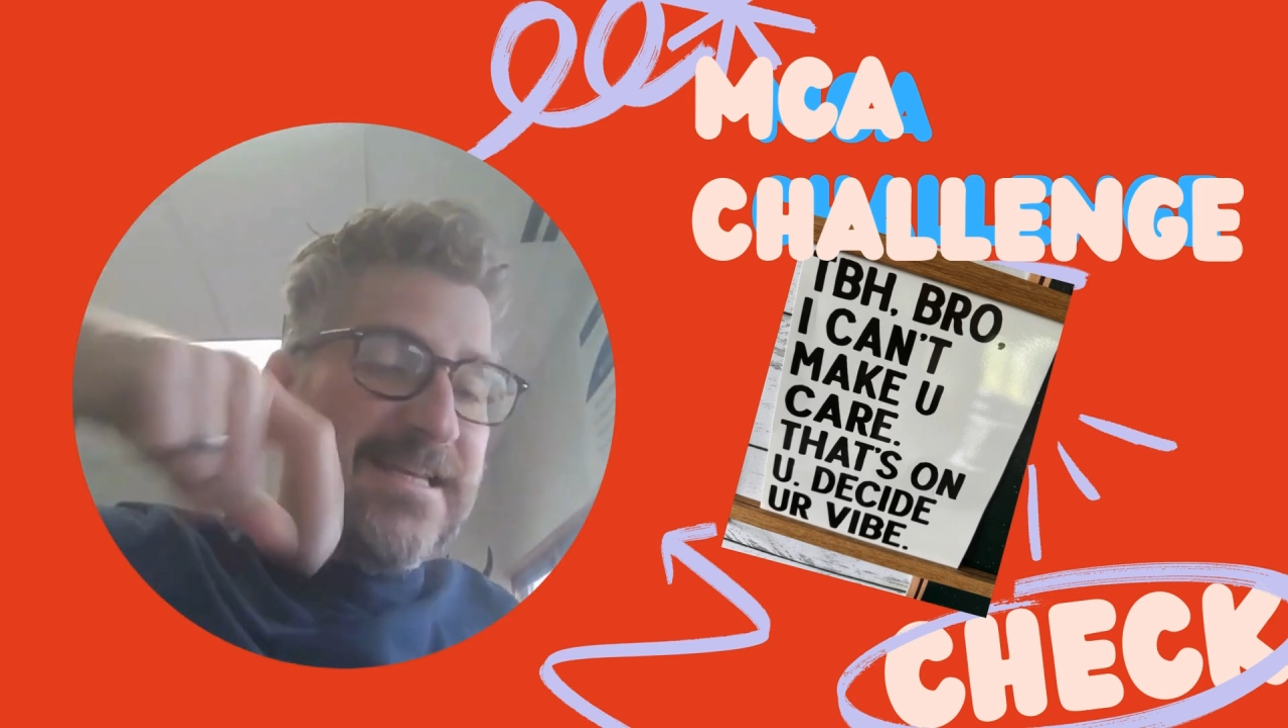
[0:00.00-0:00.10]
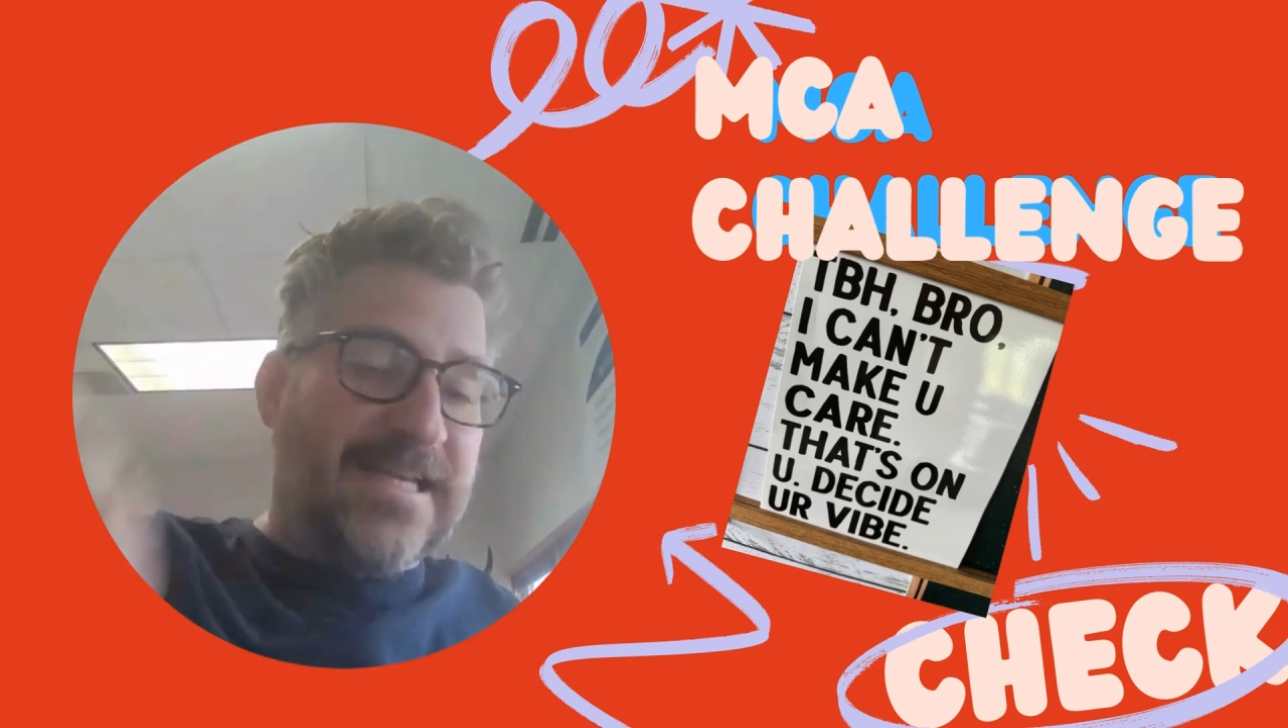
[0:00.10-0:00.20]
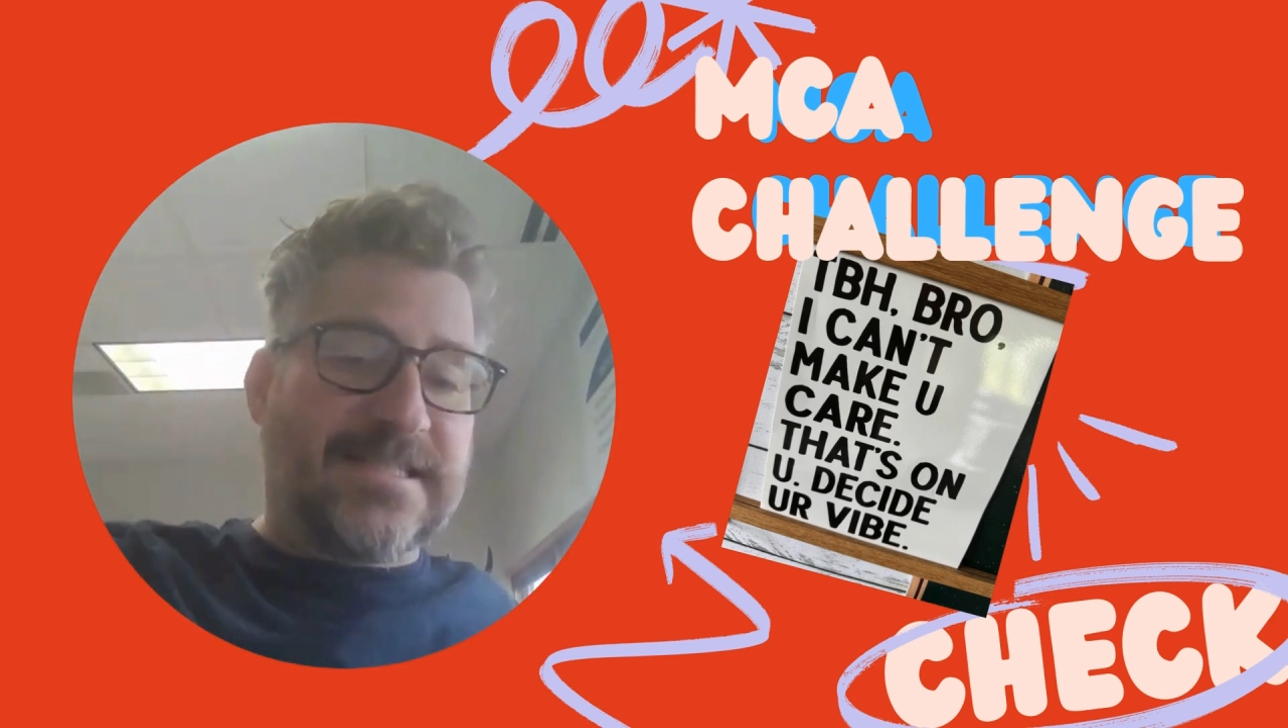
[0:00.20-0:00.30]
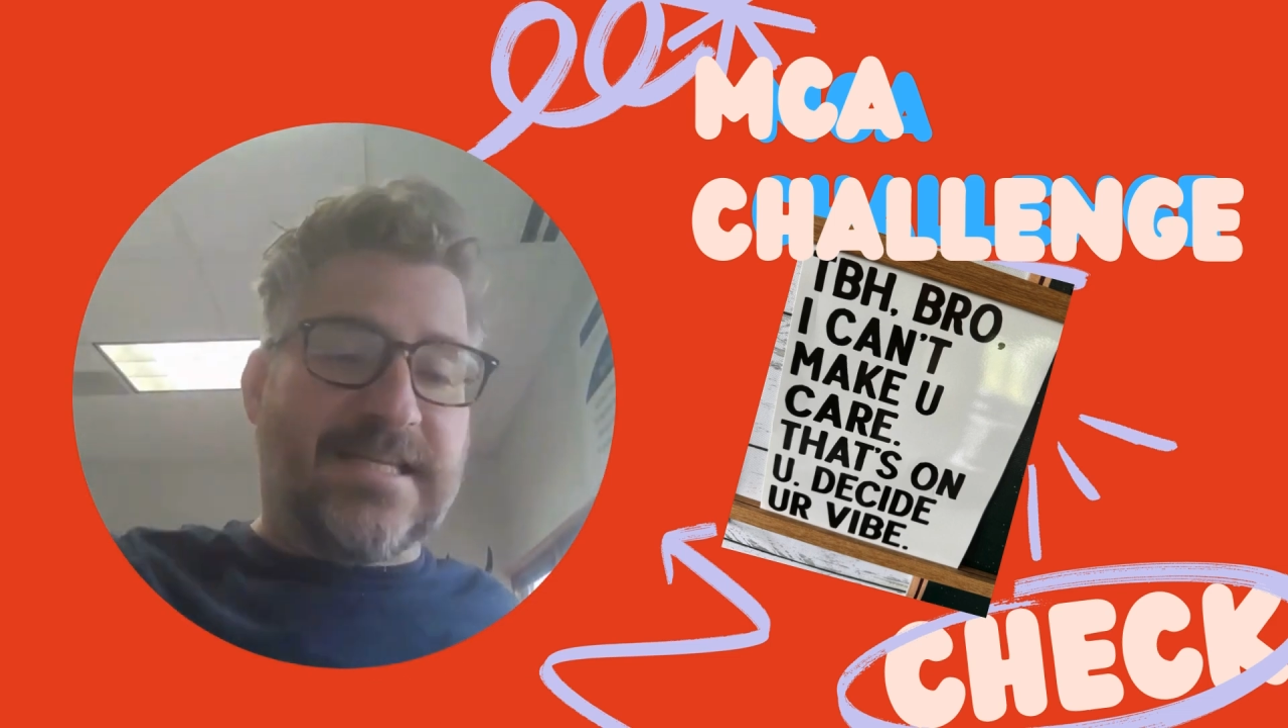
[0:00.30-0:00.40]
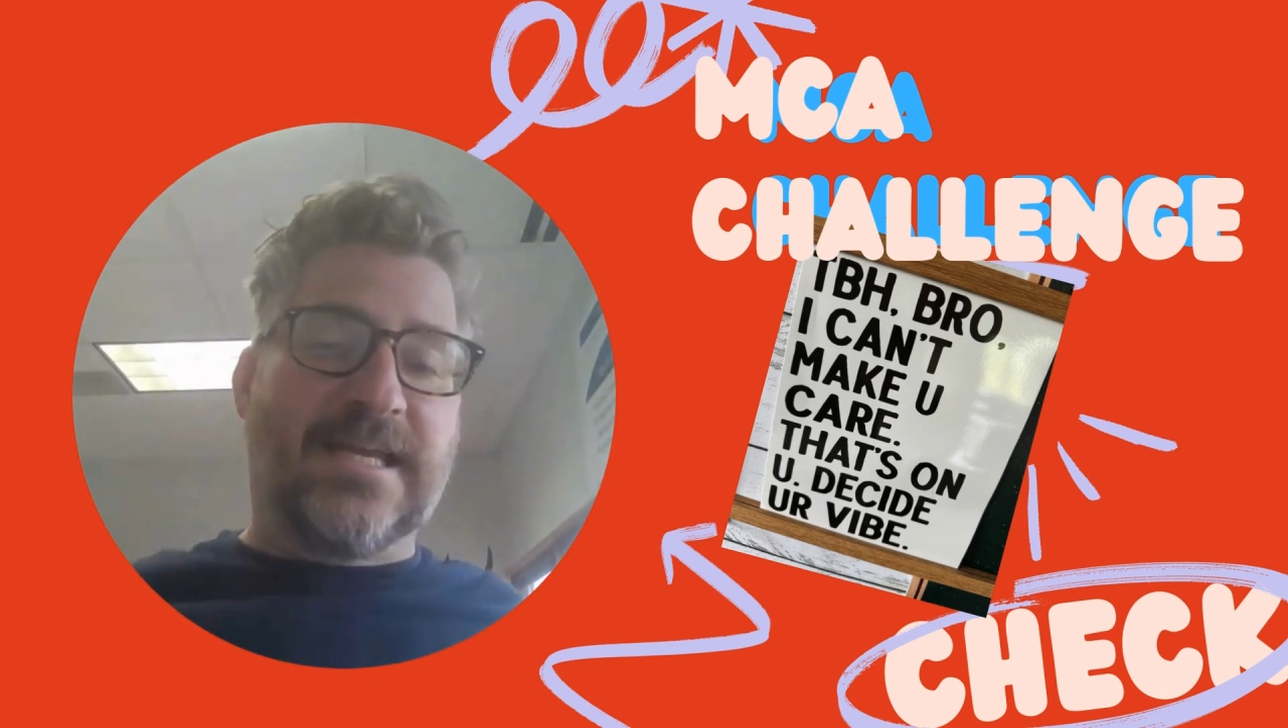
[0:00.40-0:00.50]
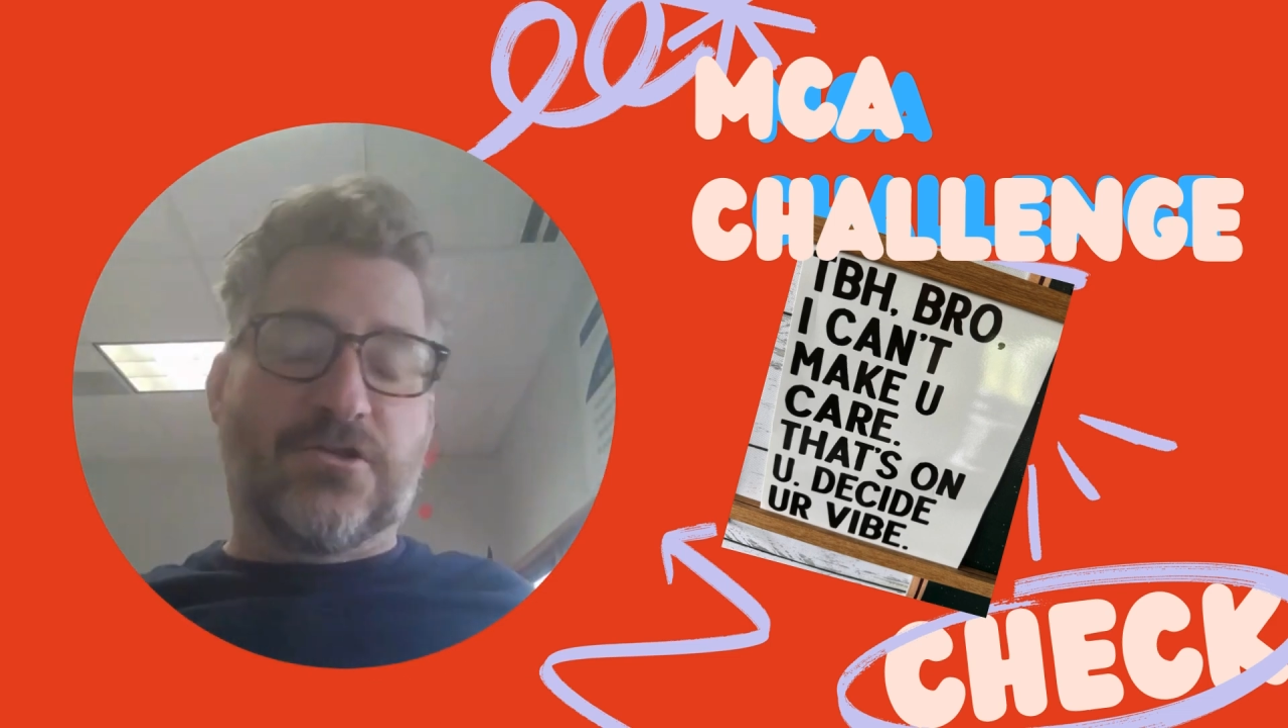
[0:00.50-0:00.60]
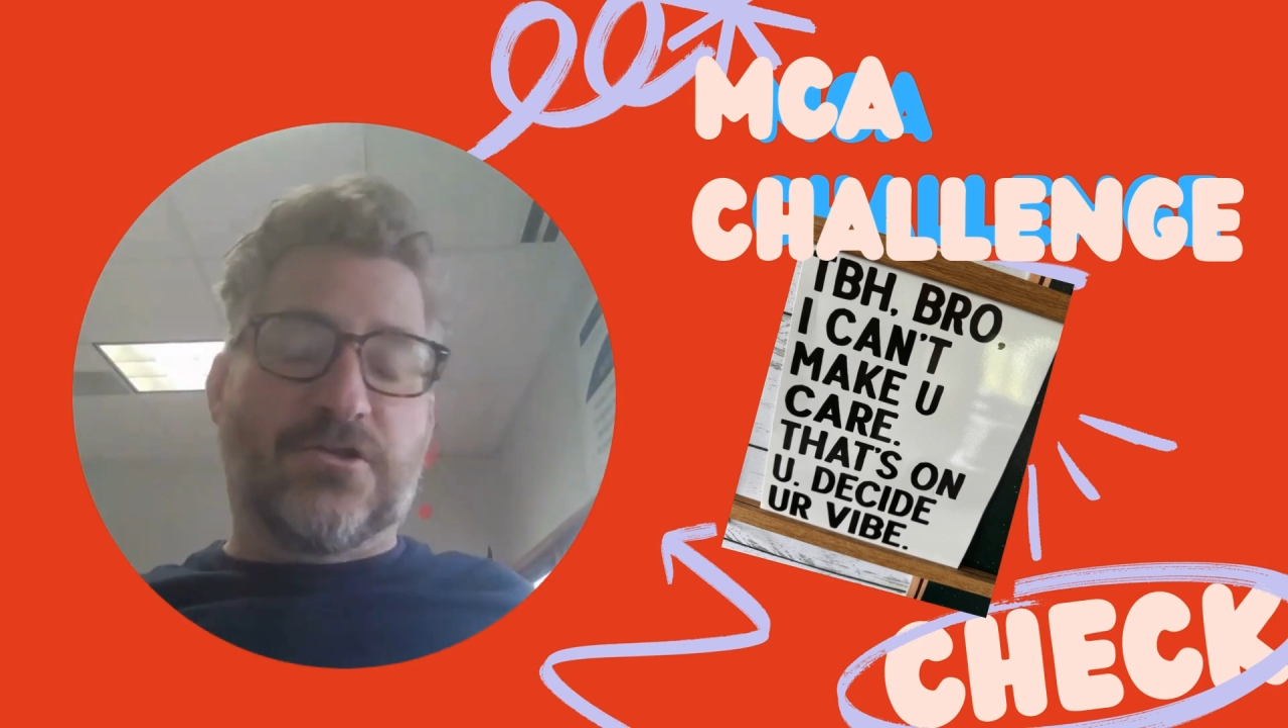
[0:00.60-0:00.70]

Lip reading: a test taking